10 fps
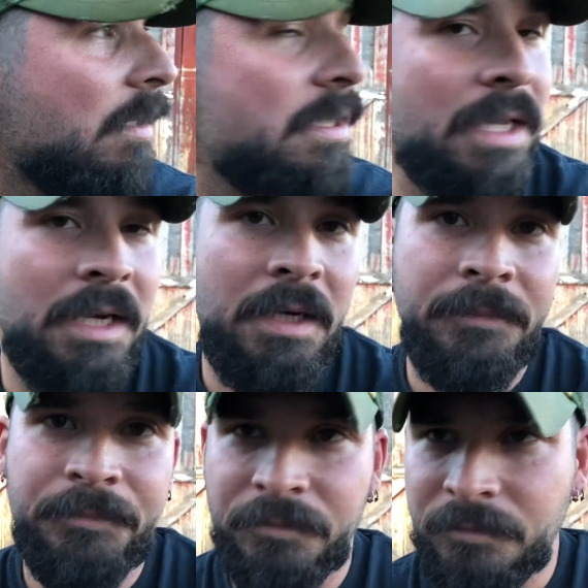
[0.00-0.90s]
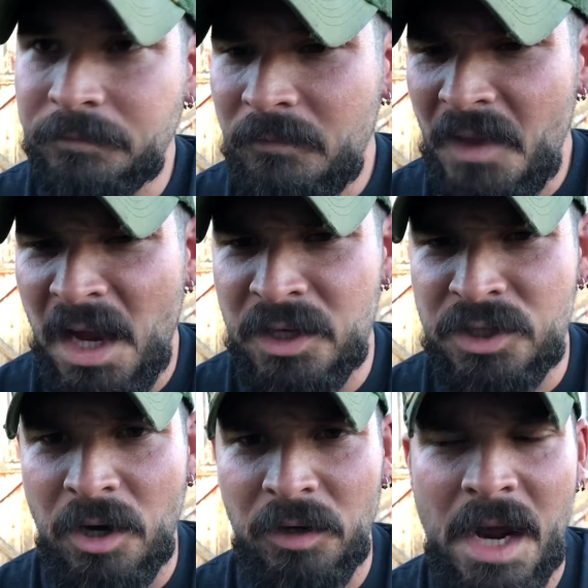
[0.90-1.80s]
on this thing, and
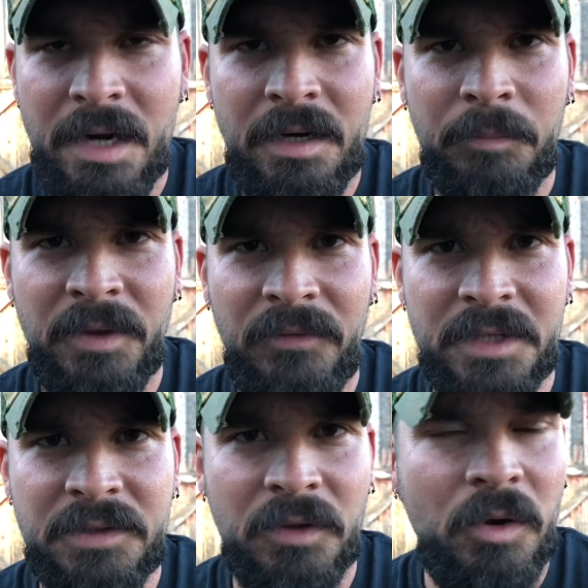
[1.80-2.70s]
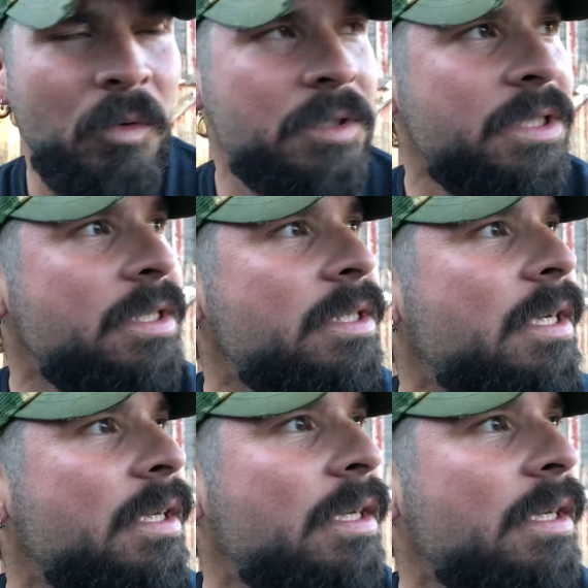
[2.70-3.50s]
start lining up the fence for the horses.